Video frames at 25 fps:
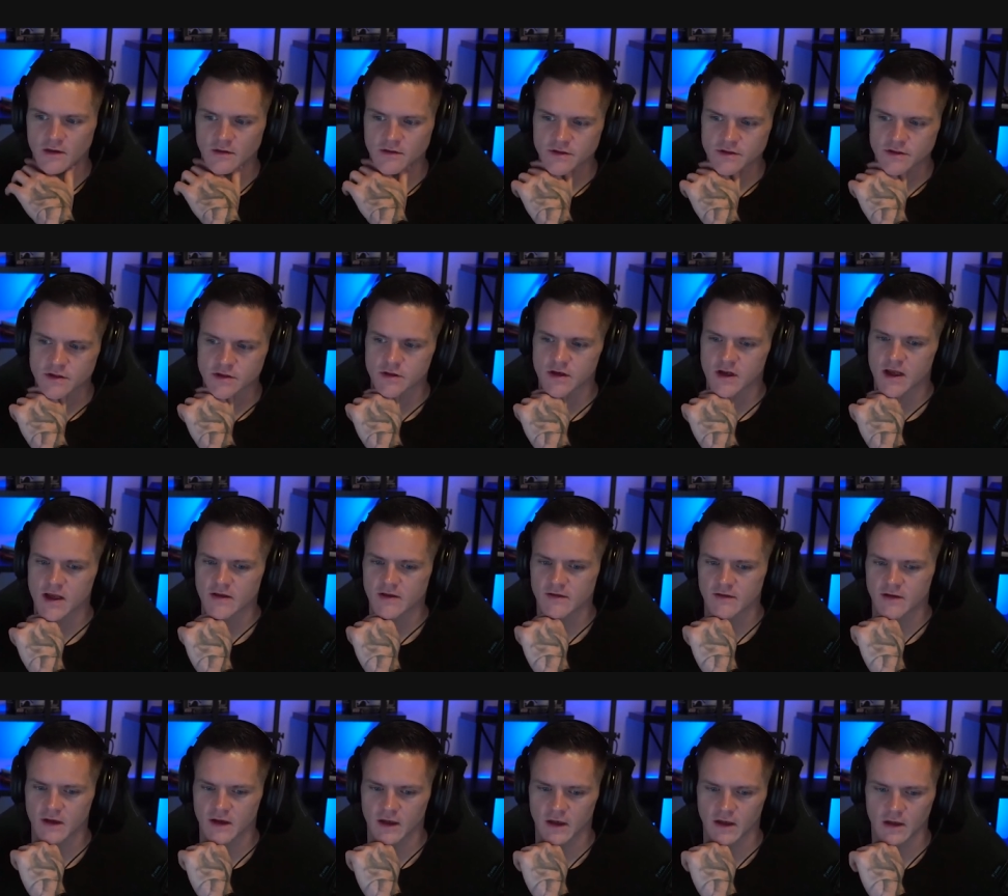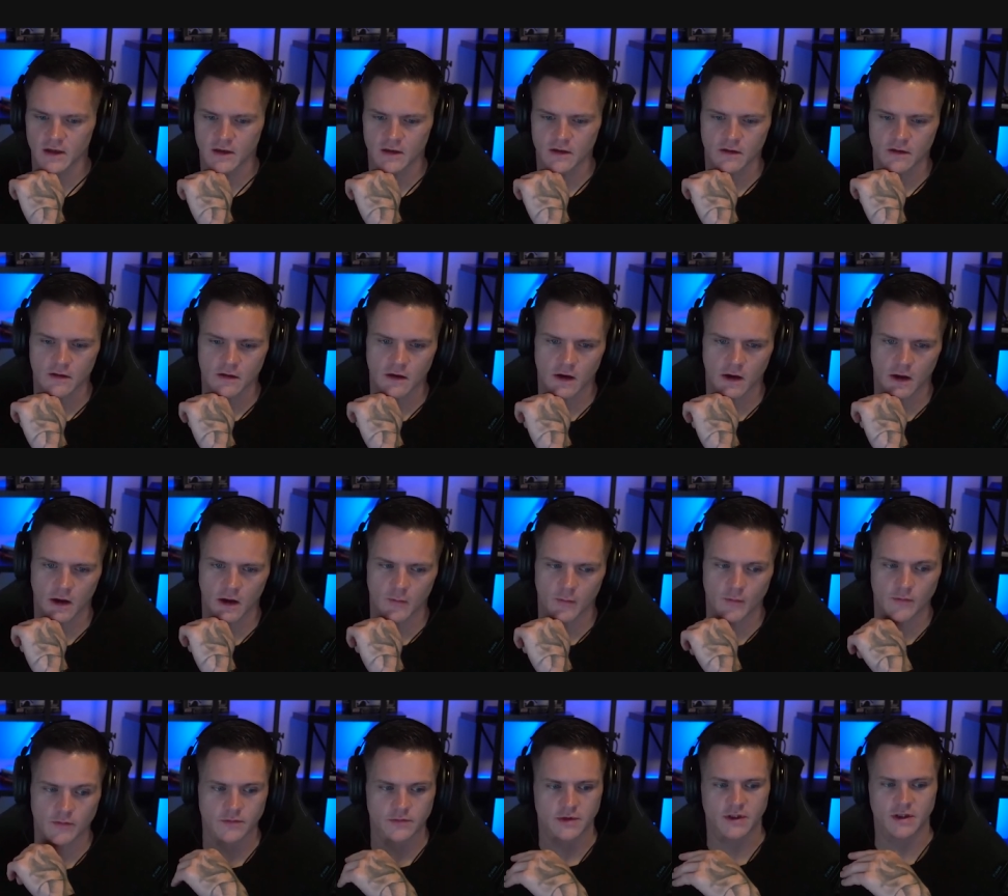two days in,
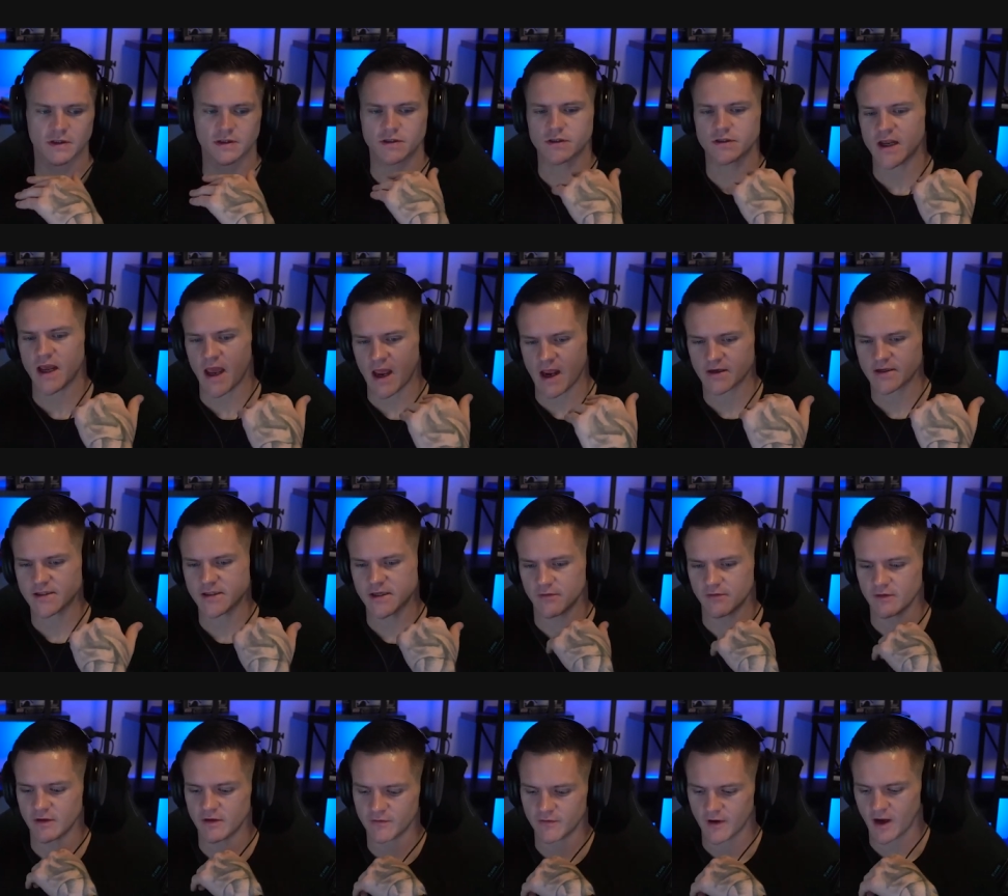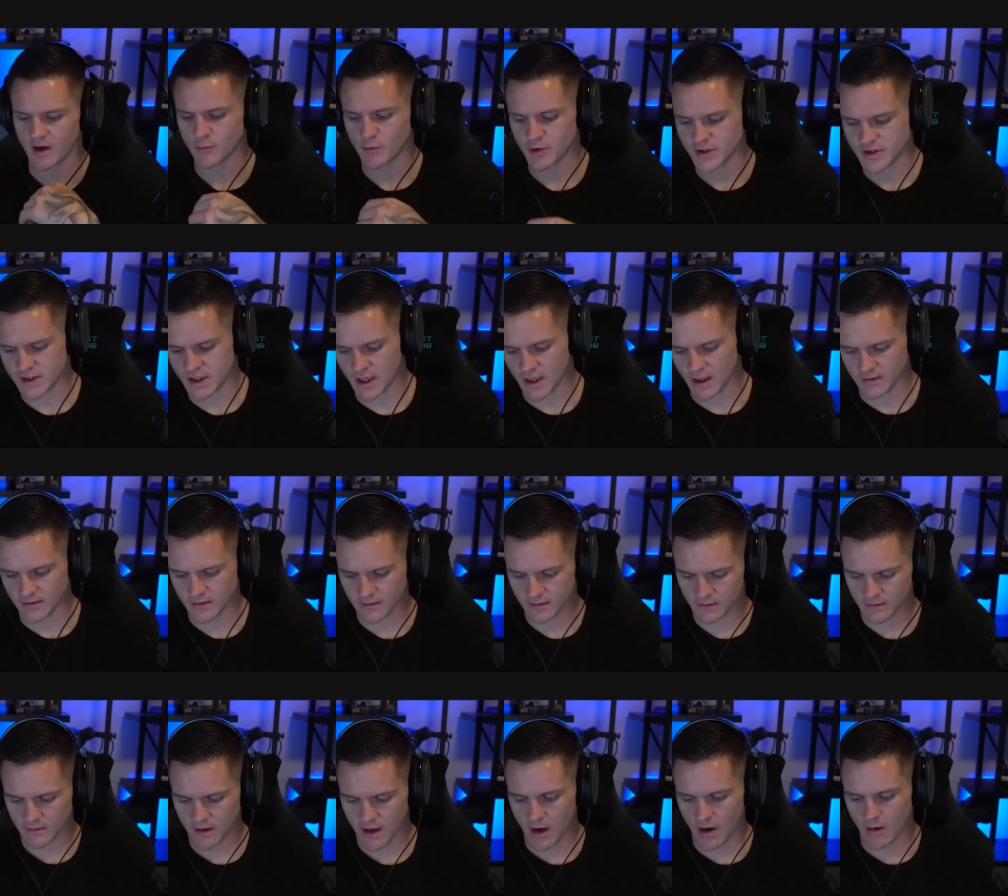um, get taxed seventy five percent,
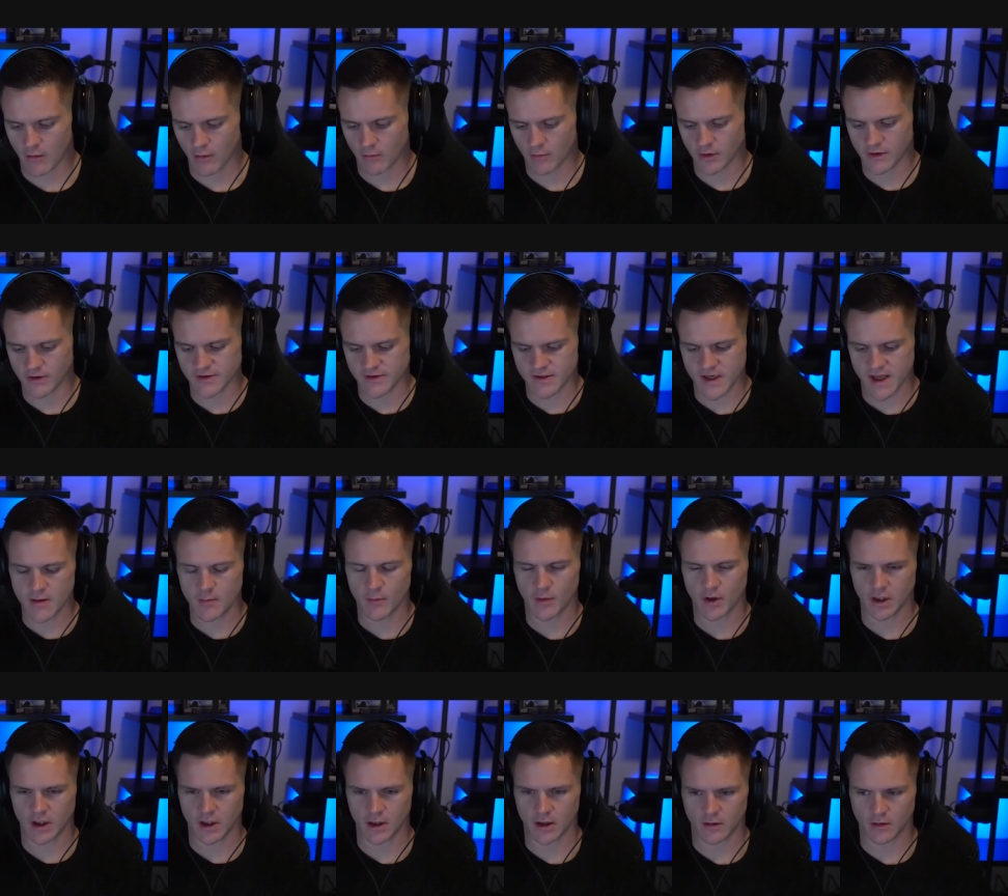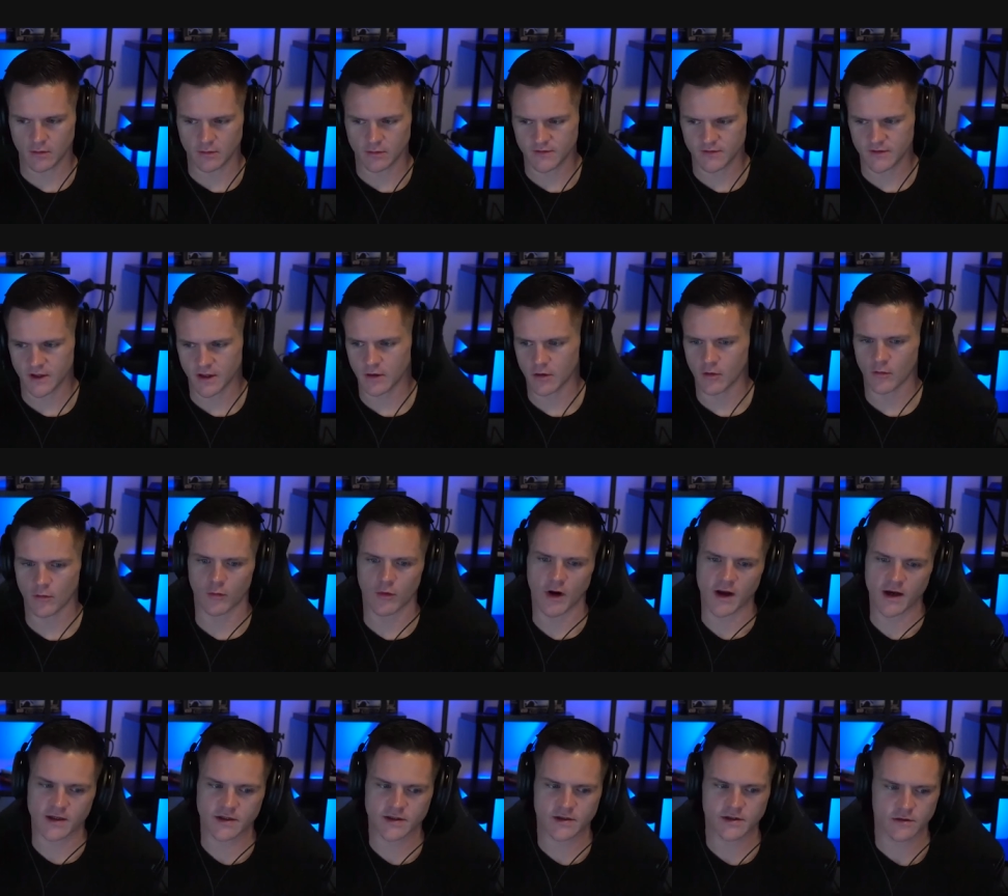how where does that money go? Does that go
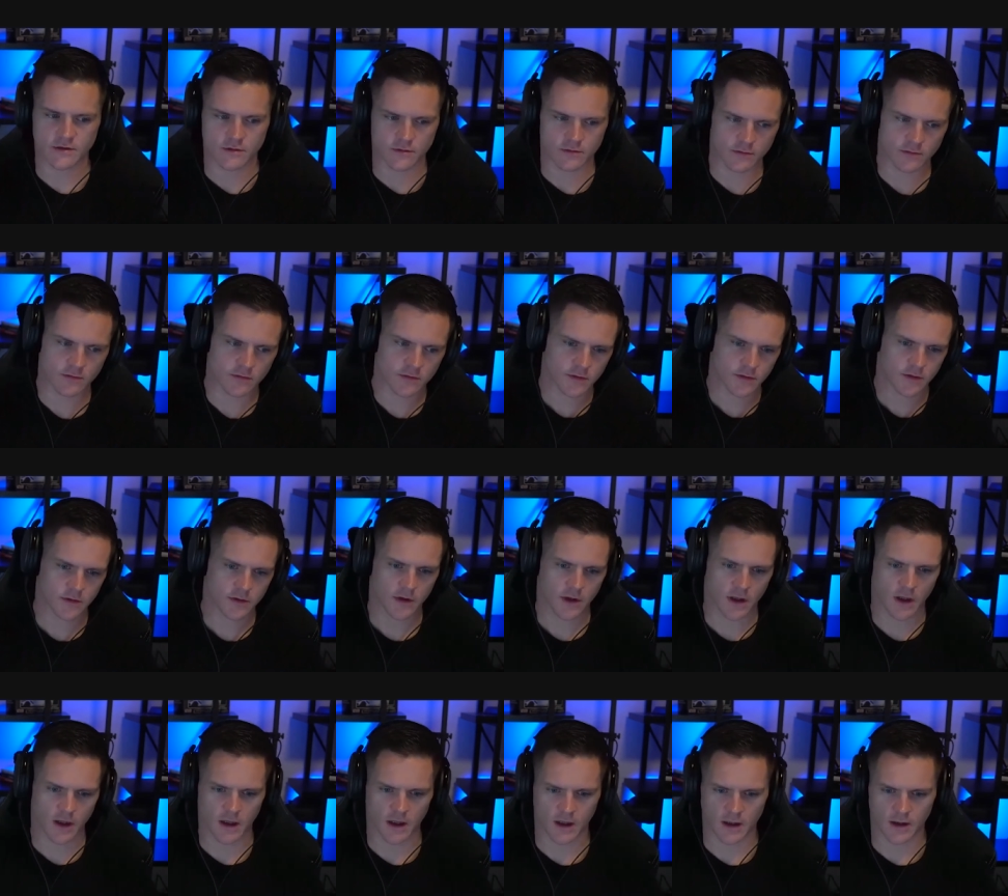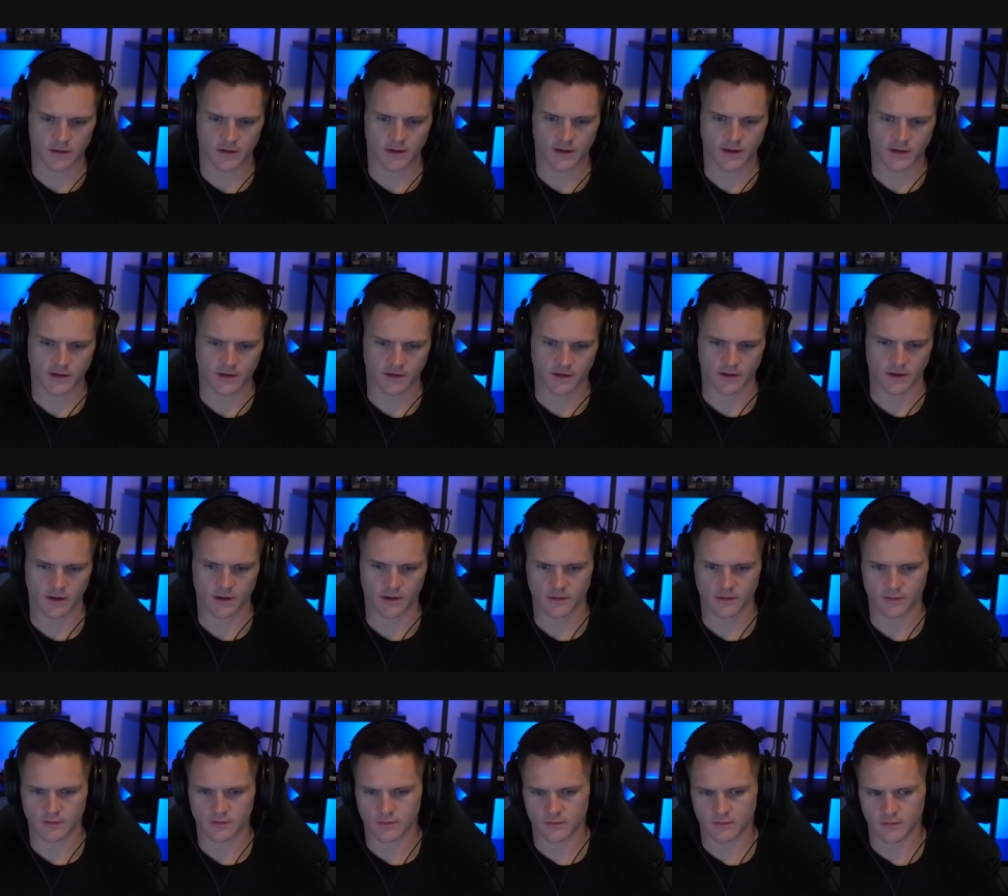right to uh, like the
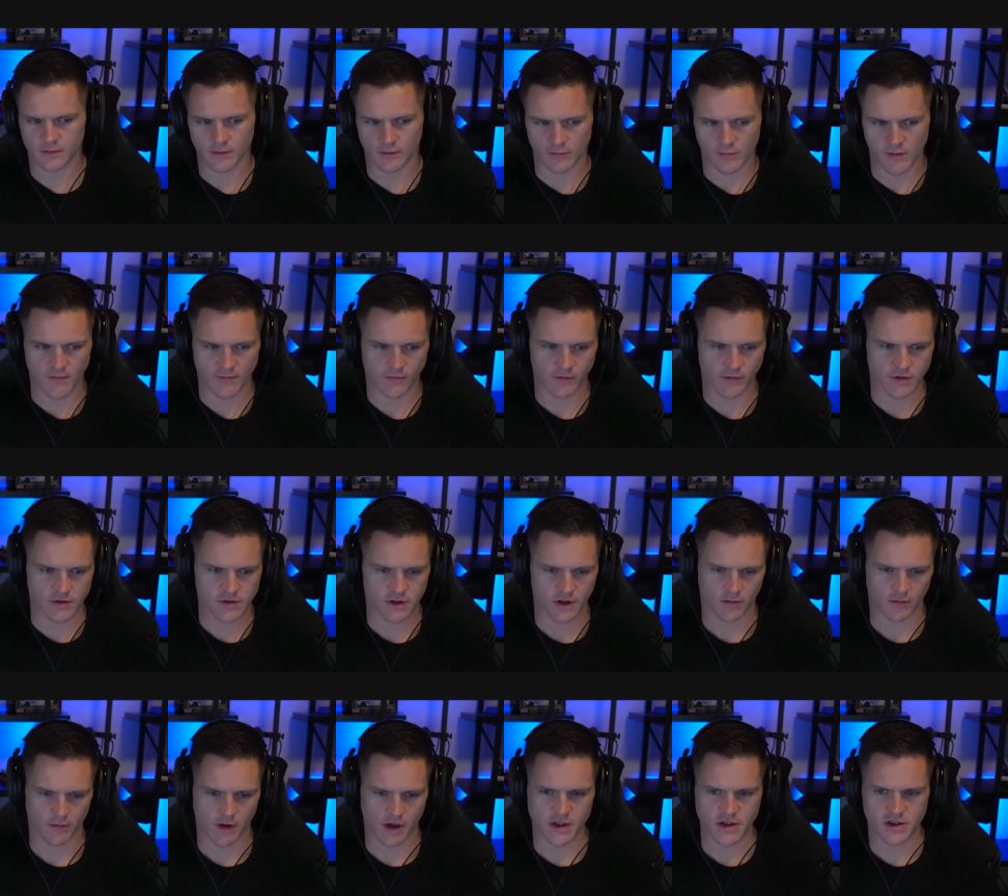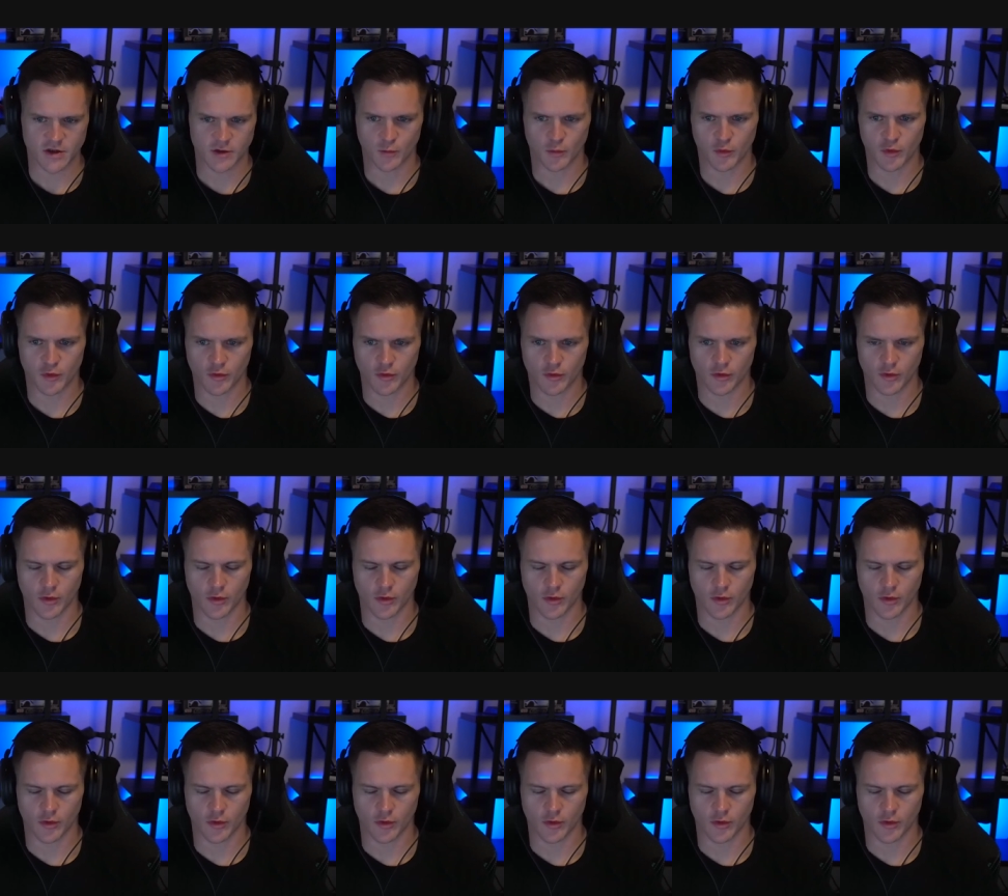the revenue generation pool